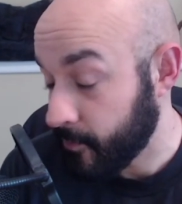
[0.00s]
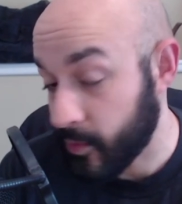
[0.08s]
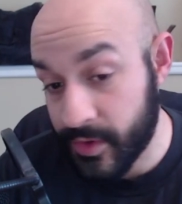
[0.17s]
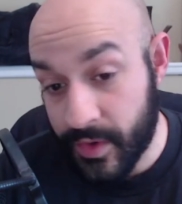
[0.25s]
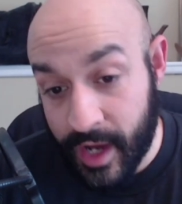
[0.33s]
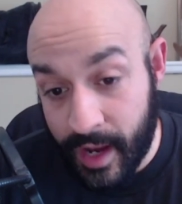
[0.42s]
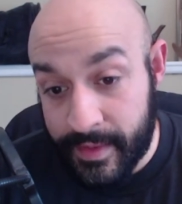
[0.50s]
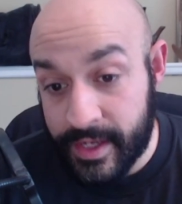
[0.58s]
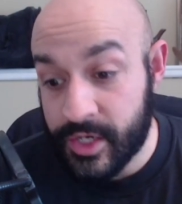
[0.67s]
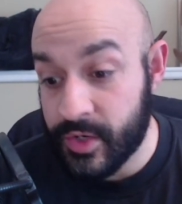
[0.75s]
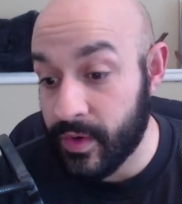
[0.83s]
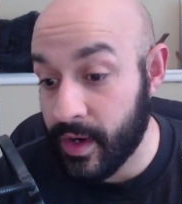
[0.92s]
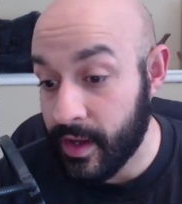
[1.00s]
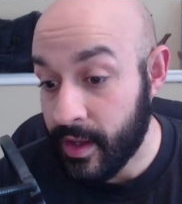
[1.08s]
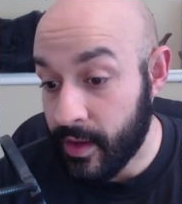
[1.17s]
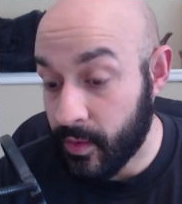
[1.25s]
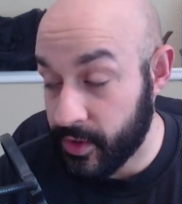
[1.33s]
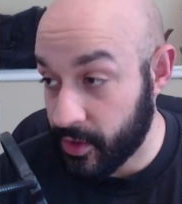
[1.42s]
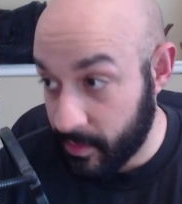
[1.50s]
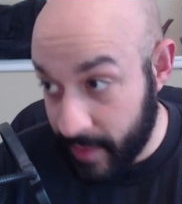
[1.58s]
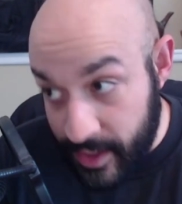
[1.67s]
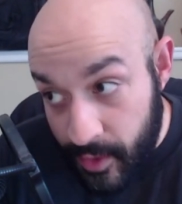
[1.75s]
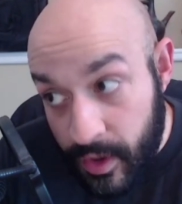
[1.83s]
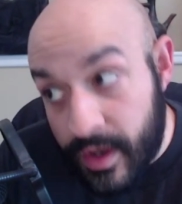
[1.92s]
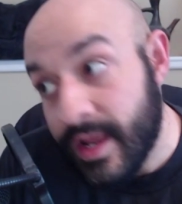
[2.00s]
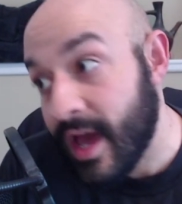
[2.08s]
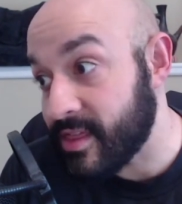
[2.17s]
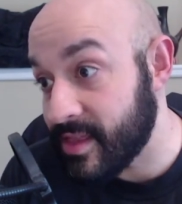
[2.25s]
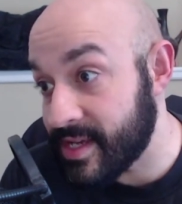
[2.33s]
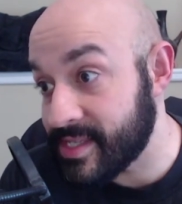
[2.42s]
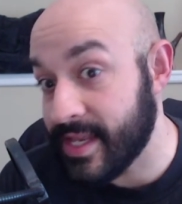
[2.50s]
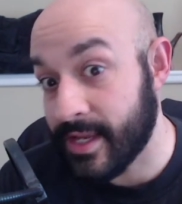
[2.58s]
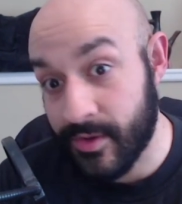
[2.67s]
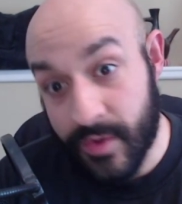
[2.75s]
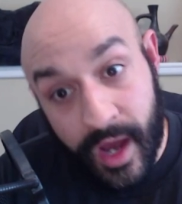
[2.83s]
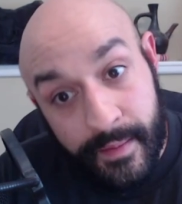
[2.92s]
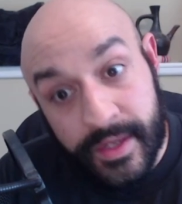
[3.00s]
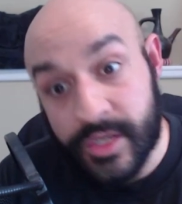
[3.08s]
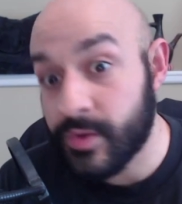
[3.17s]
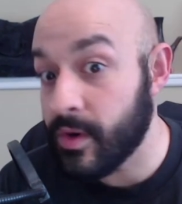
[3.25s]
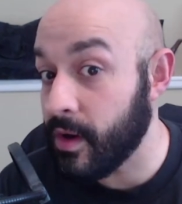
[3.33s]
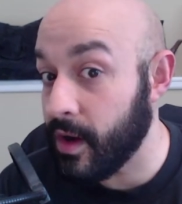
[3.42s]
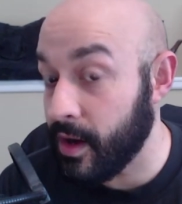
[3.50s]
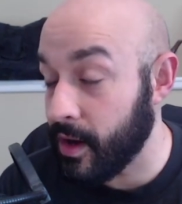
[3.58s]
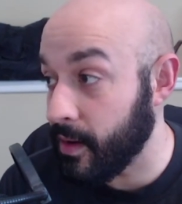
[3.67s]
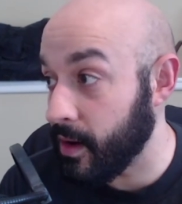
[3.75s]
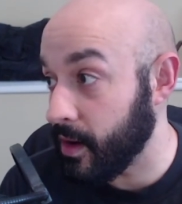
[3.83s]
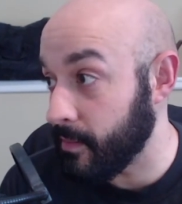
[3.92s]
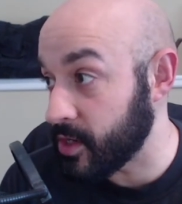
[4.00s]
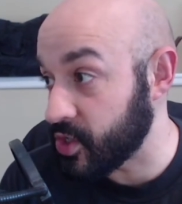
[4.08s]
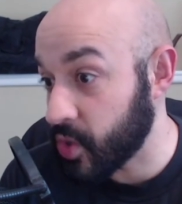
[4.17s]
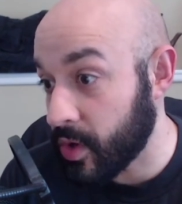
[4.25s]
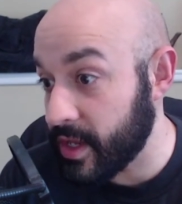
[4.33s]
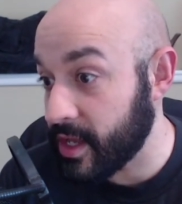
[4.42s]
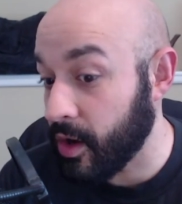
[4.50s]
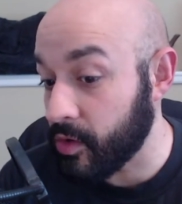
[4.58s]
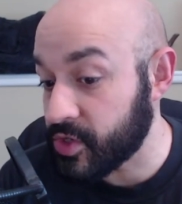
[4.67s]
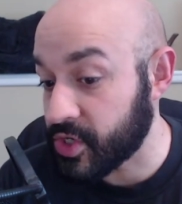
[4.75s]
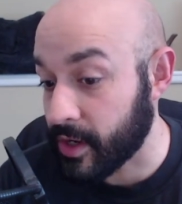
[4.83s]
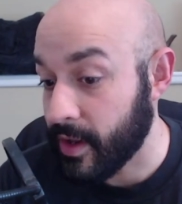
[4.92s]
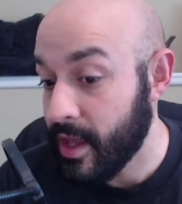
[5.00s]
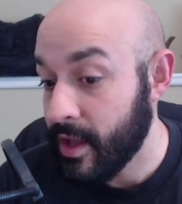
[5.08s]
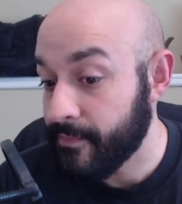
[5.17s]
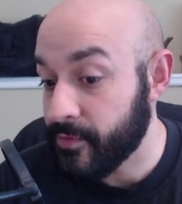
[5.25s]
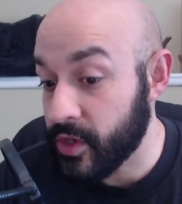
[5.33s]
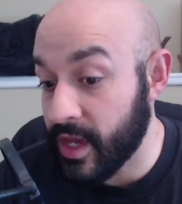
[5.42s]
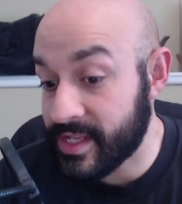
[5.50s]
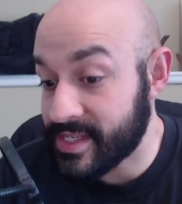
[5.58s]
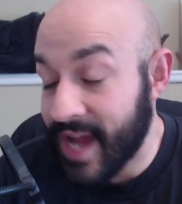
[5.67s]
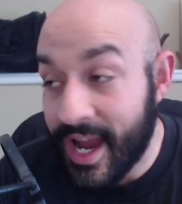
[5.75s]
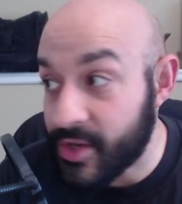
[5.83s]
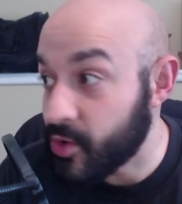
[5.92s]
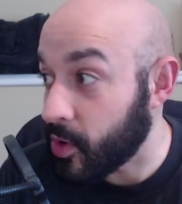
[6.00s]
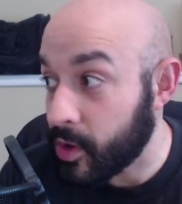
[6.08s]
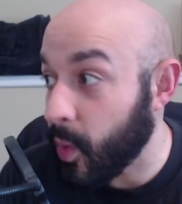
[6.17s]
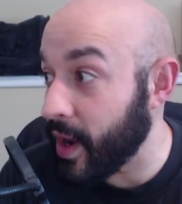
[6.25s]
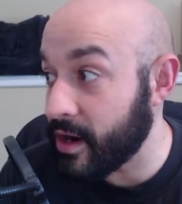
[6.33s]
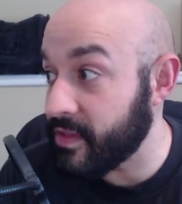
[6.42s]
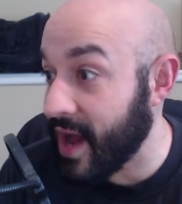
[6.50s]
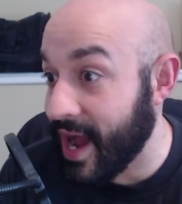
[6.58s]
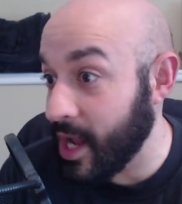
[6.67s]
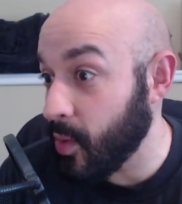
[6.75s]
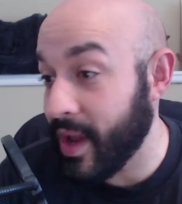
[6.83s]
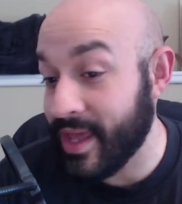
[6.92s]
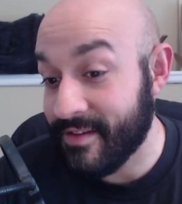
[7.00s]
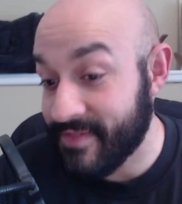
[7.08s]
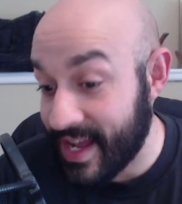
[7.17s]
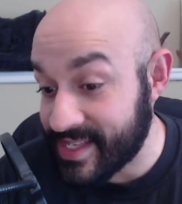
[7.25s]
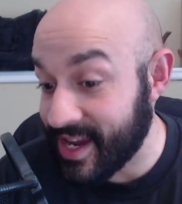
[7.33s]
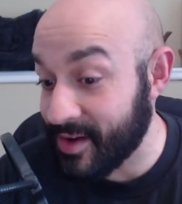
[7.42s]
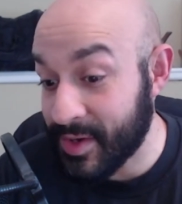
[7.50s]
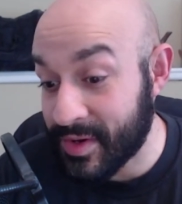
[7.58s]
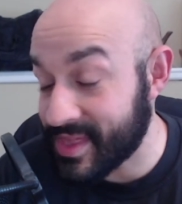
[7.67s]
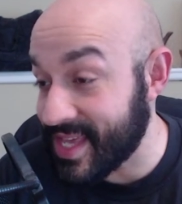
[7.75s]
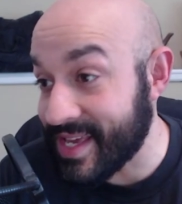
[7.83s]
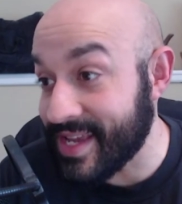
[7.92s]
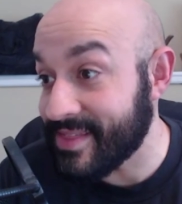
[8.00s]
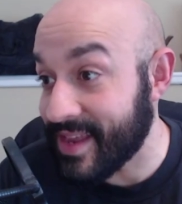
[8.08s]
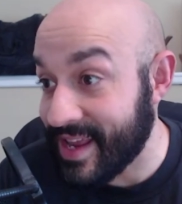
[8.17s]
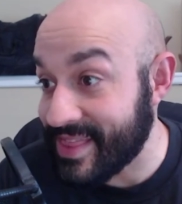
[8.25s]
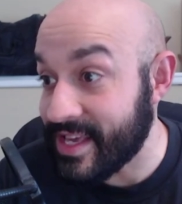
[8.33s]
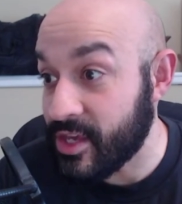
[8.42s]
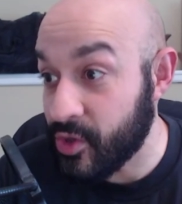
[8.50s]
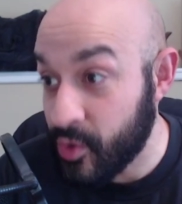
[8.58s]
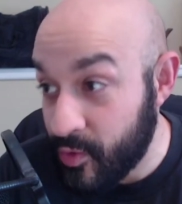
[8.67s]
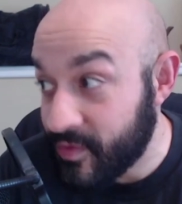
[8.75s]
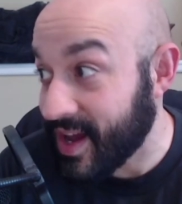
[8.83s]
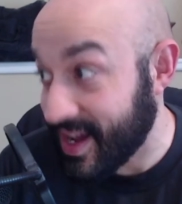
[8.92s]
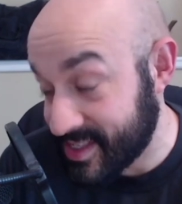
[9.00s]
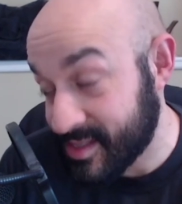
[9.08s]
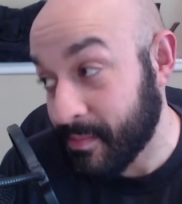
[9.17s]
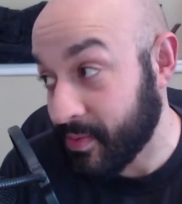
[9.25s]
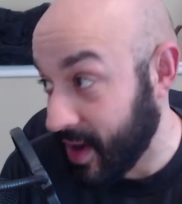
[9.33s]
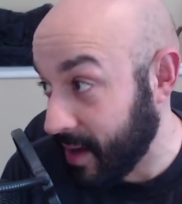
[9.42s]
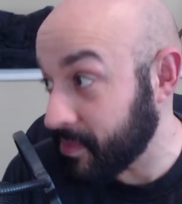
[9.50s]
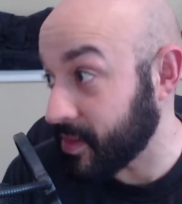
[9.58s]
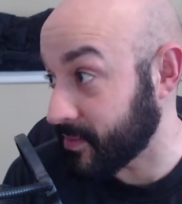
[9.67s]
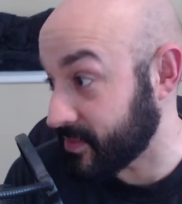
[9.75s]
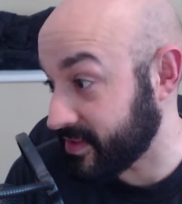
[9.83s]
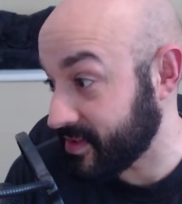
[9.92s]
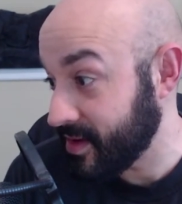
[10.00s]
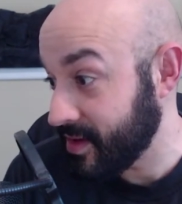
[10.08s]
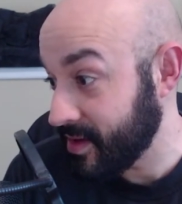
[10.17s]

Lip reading: When you come into when you're a minority ethnicity and you come into a majority culture, it's not your way or the highway. And if that's how you're thinking, then I think you've got some problems.